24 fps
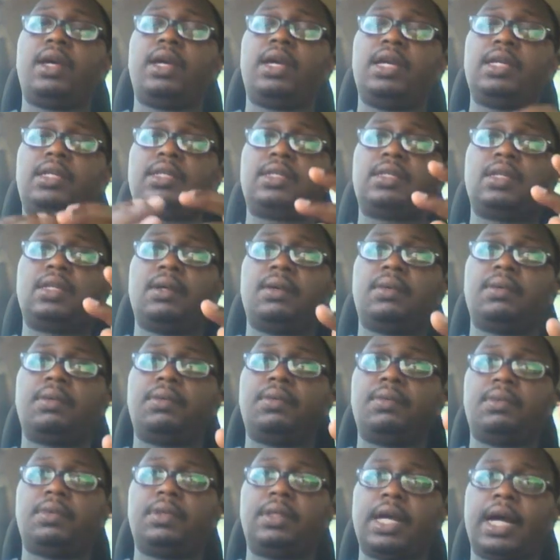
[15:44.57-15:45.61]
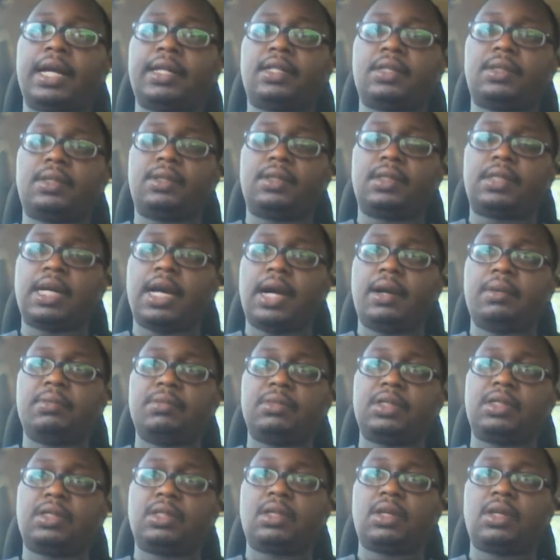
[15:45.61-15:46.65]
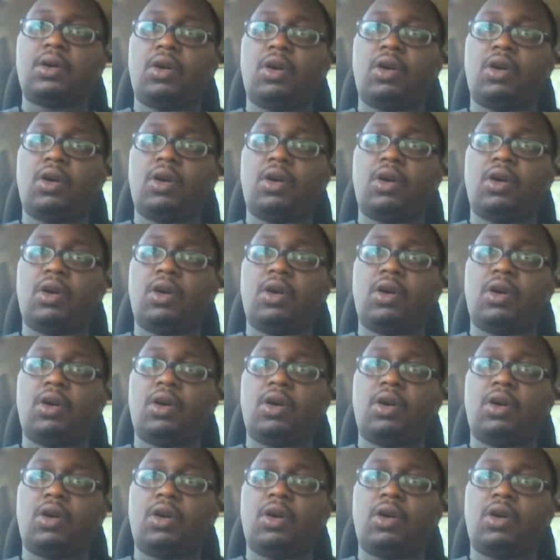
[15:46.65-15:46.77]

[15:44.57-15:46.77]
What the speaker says: each that terms